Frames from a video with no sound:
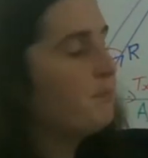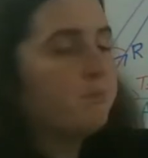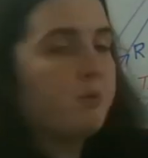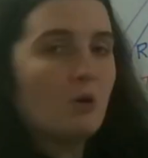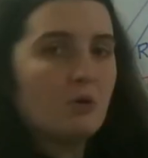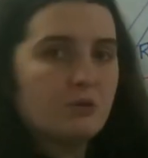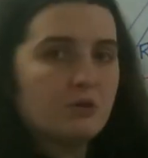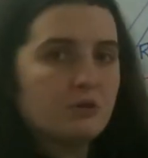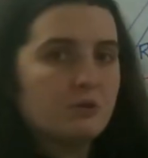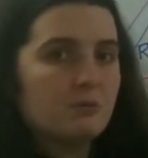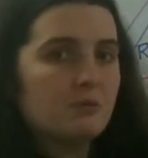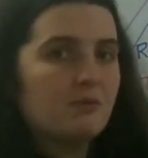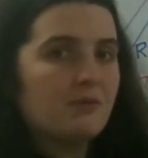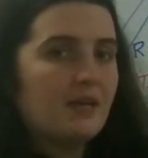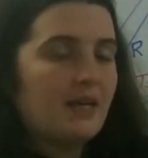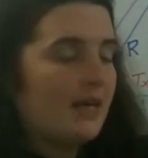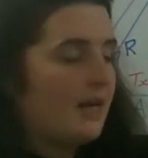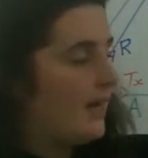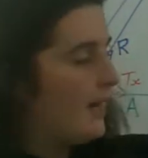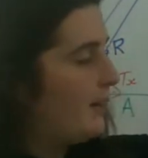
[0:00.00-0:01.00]
at the bottom
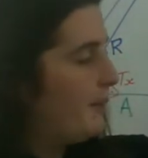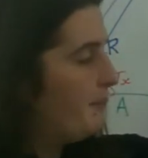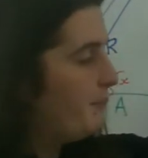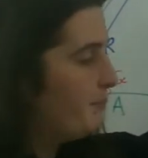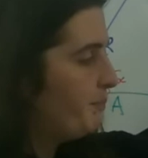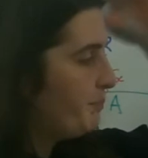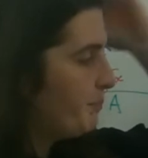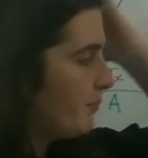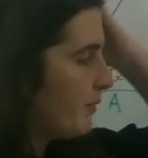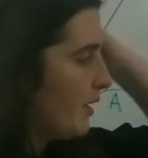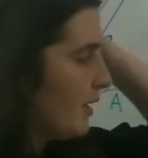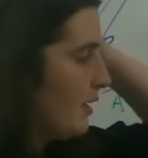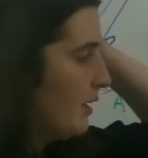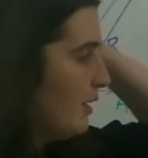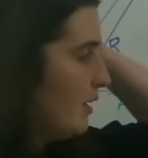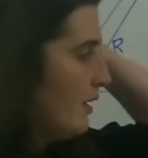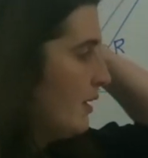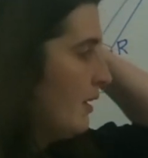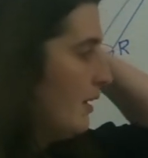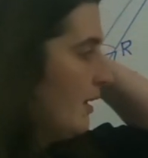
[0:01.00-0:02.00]
of here.
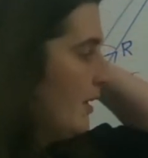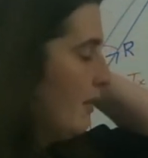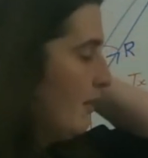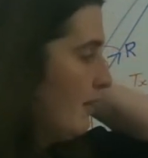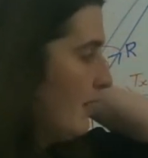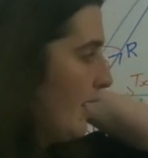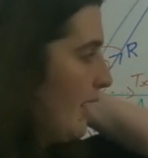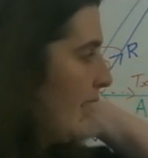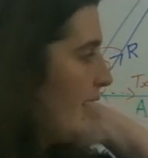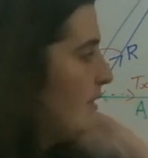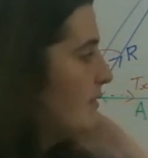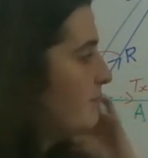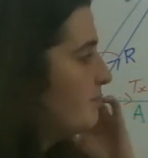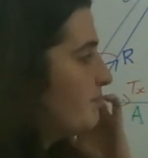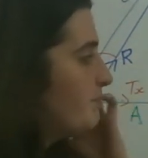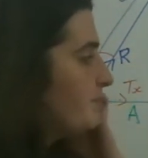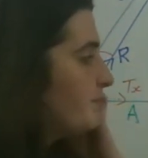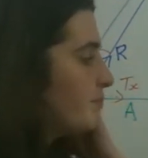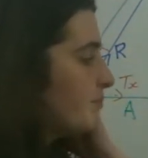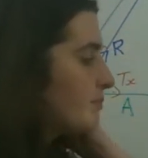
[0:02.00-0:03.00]

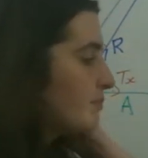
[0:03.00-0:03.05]
Okay.